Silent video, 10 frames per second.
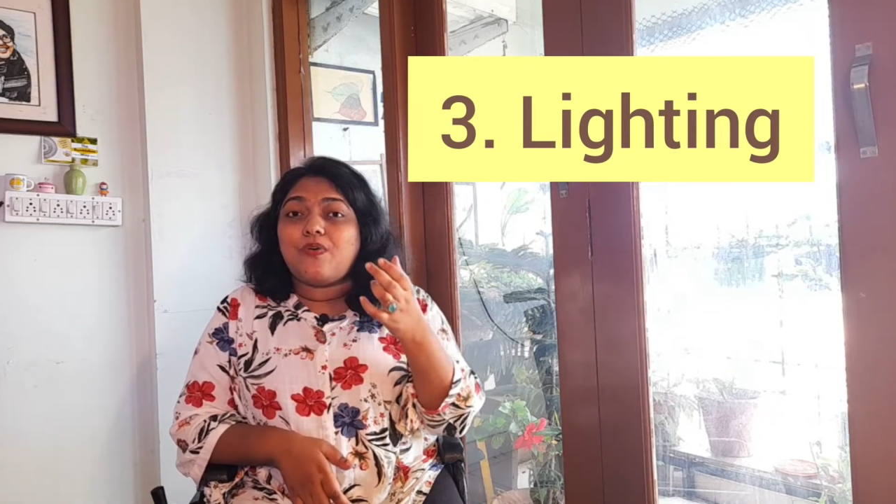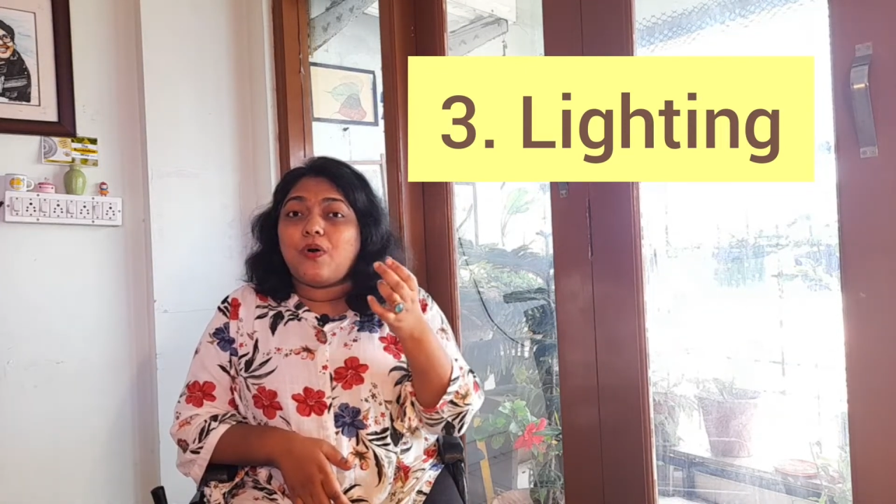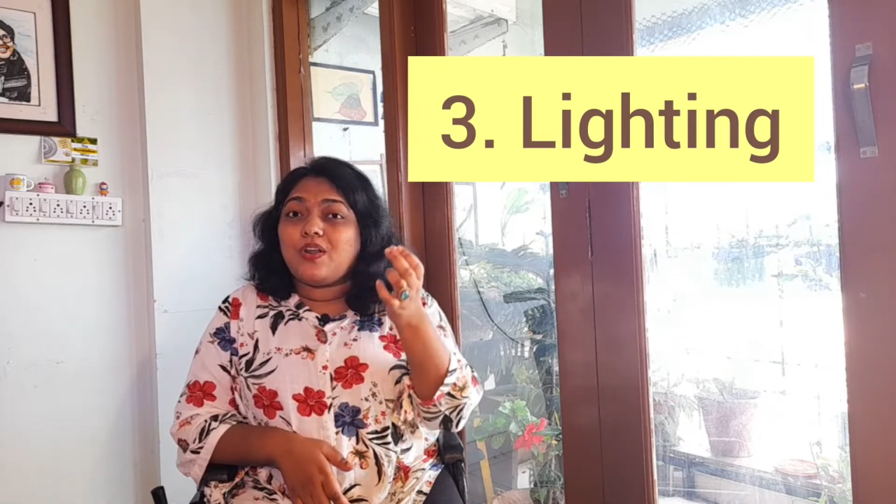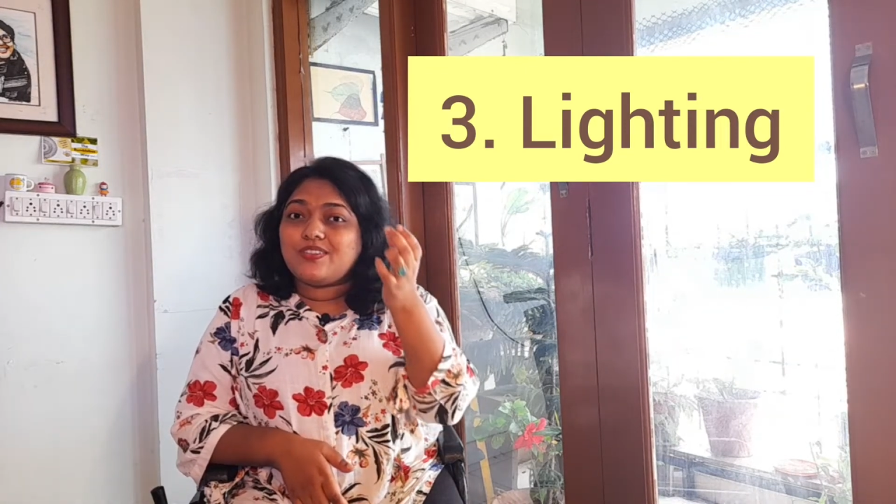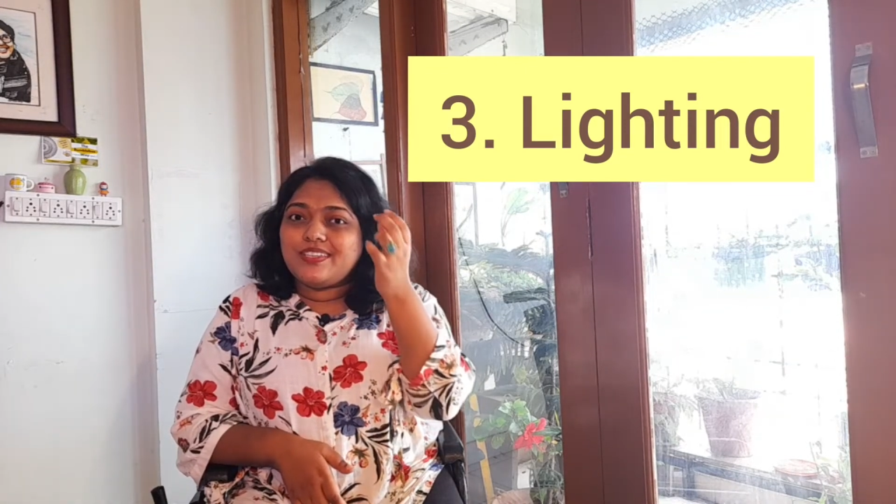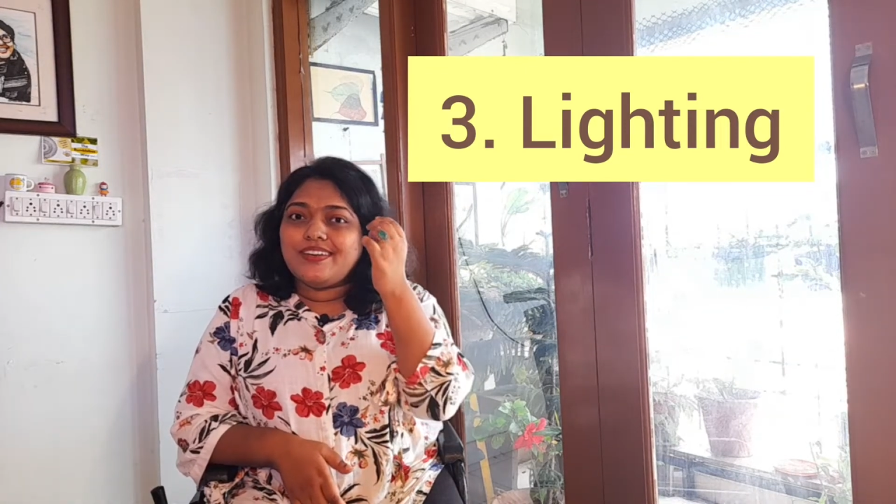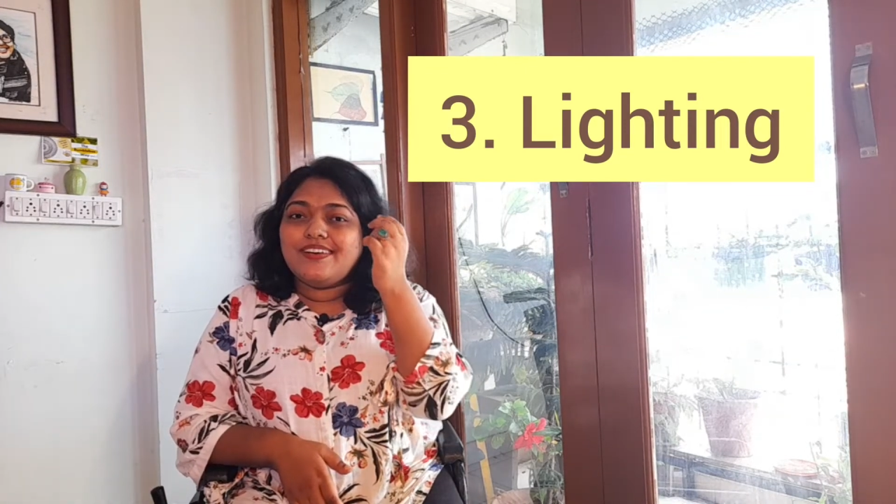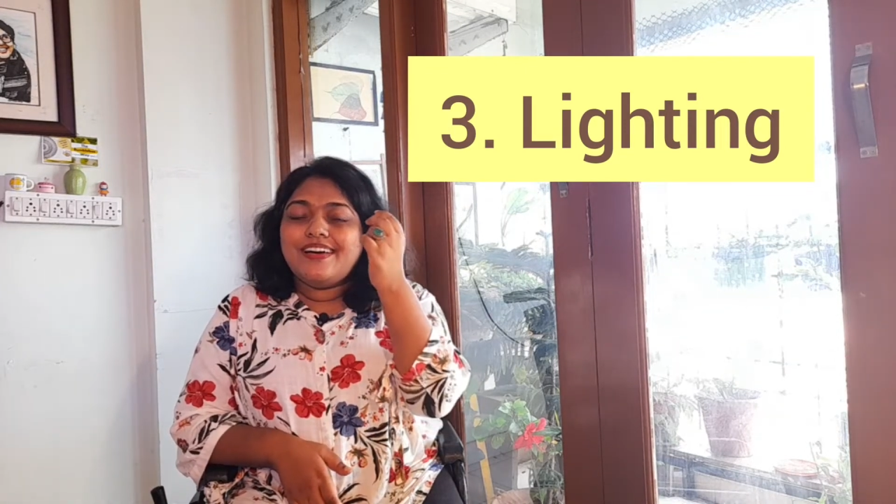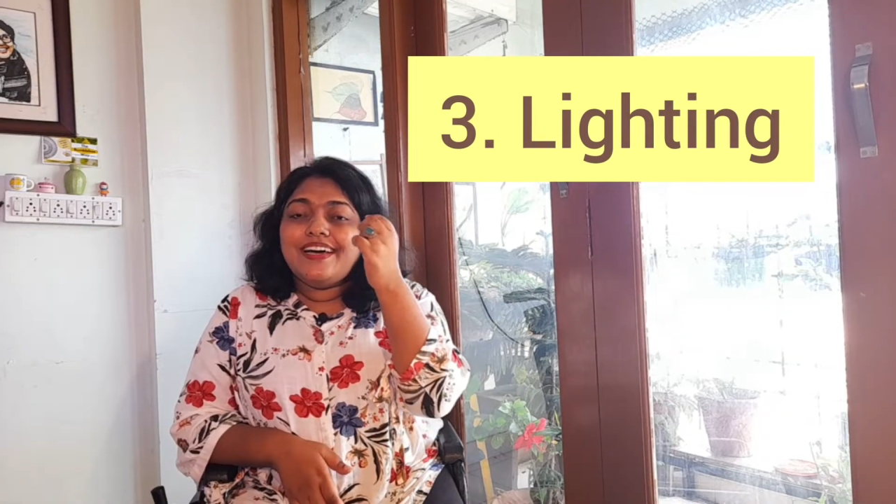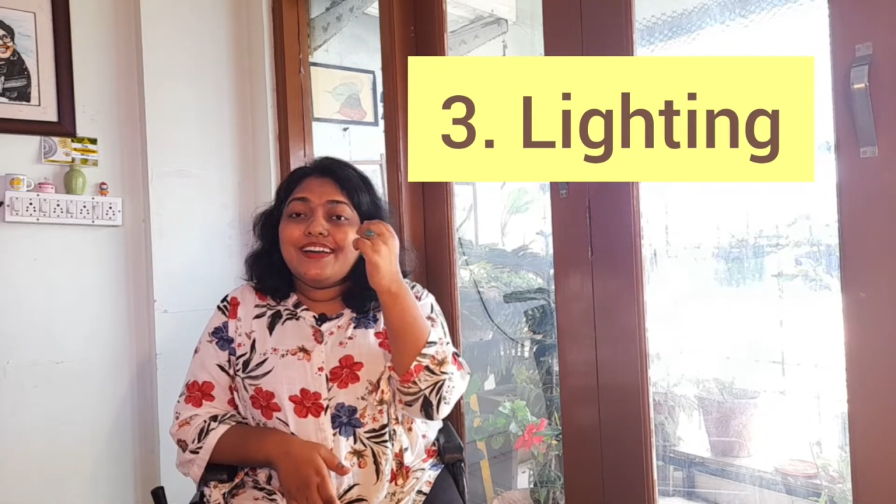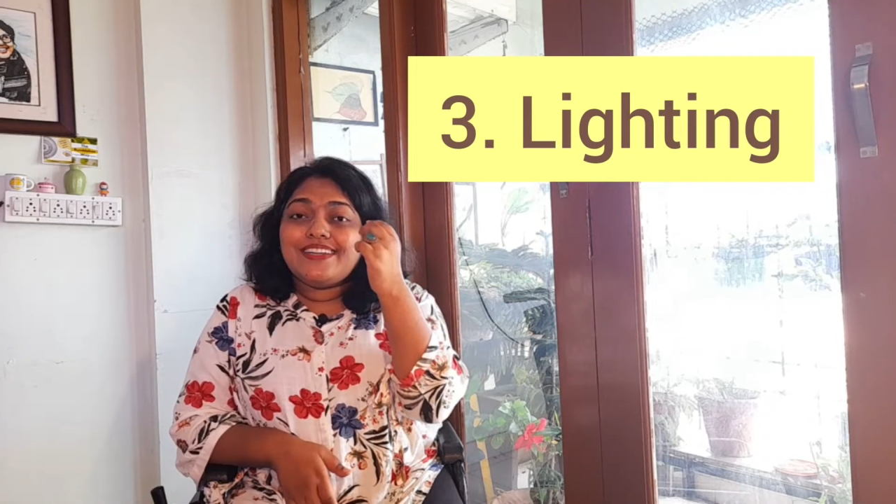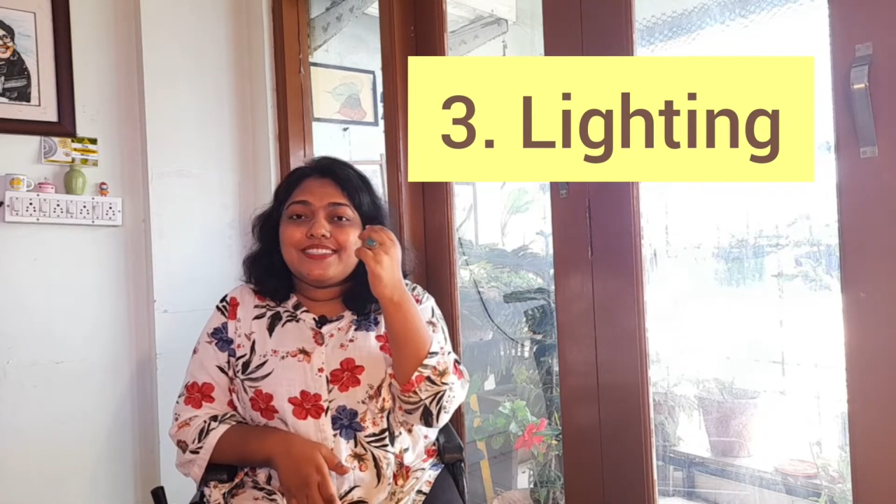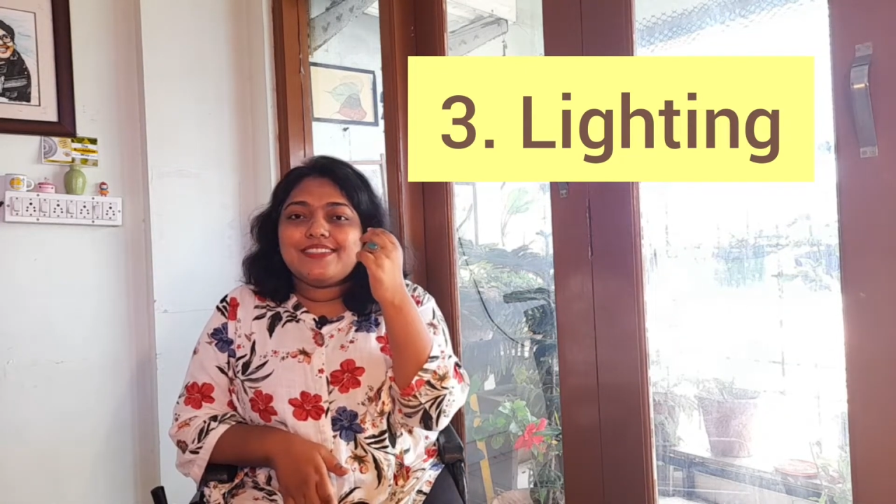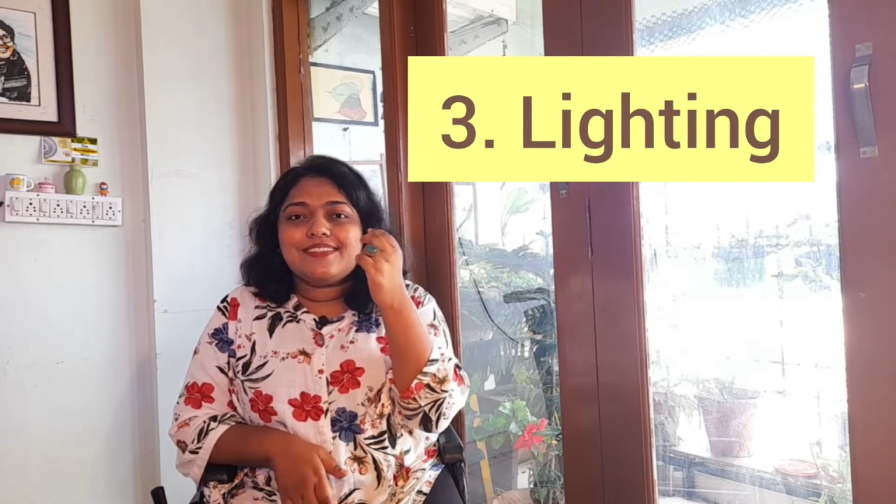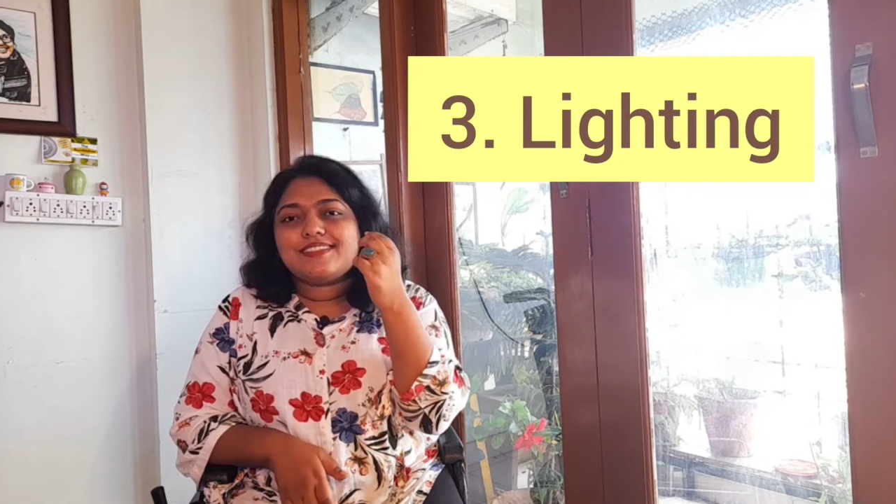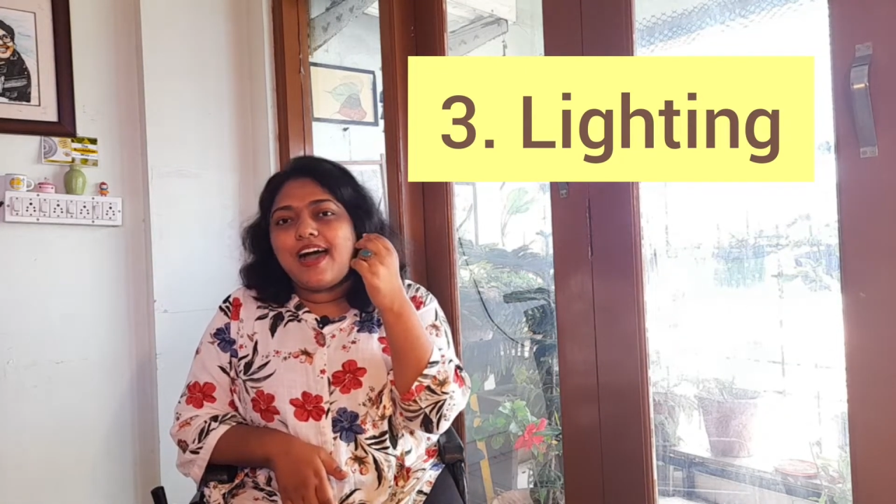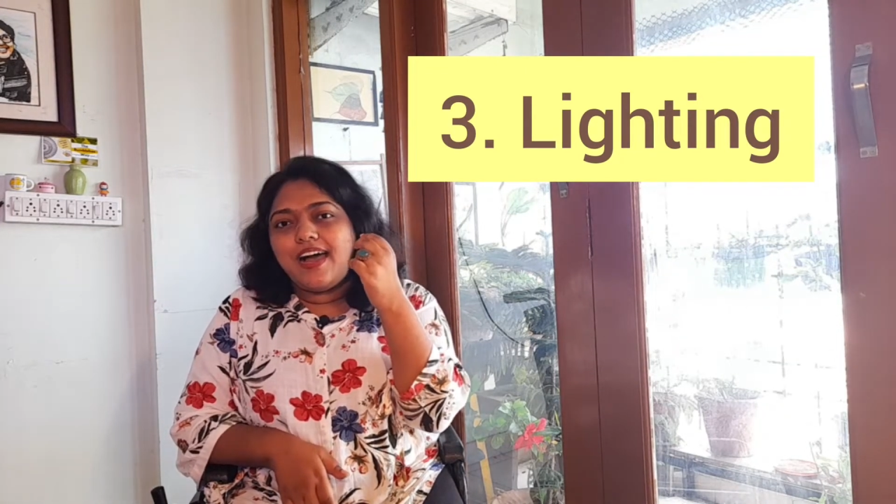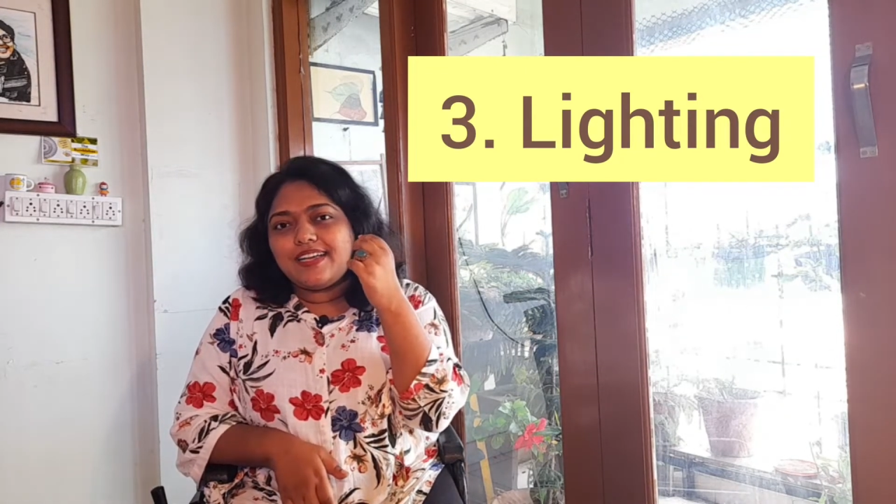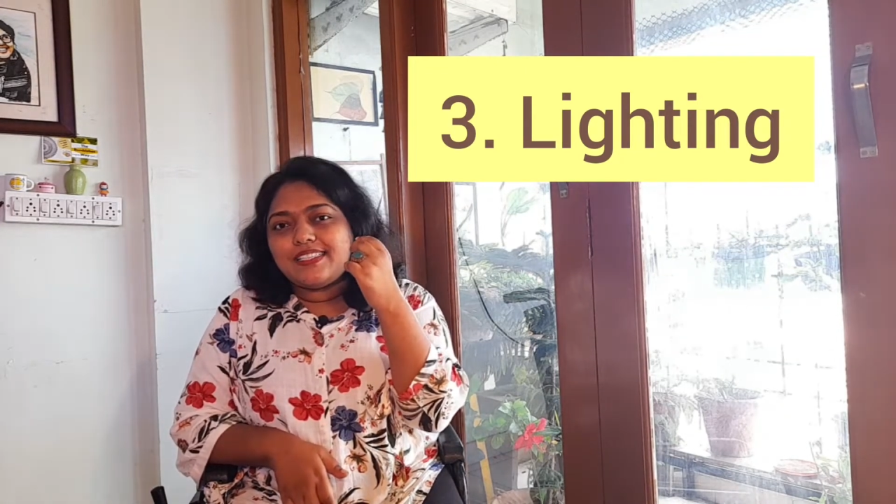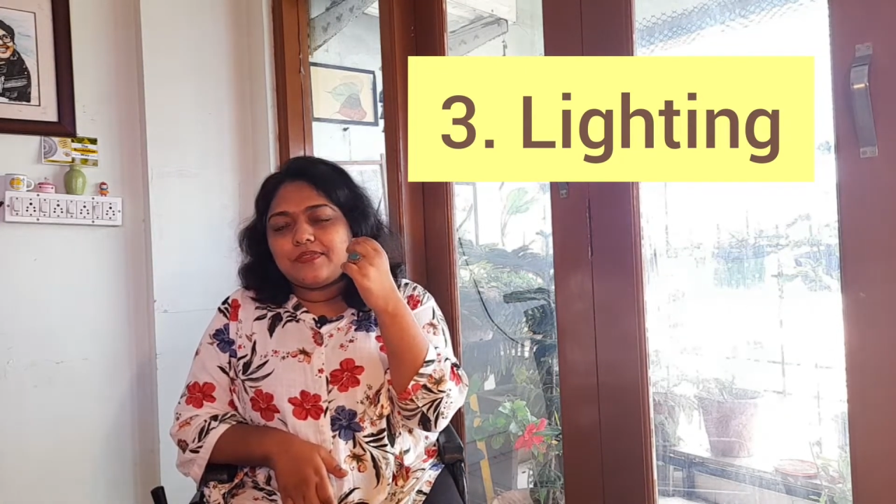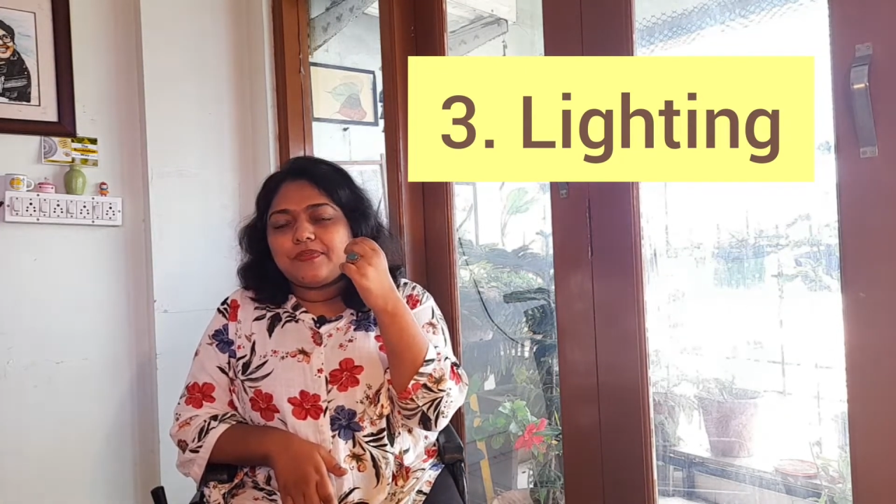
fall on the listener's eyes,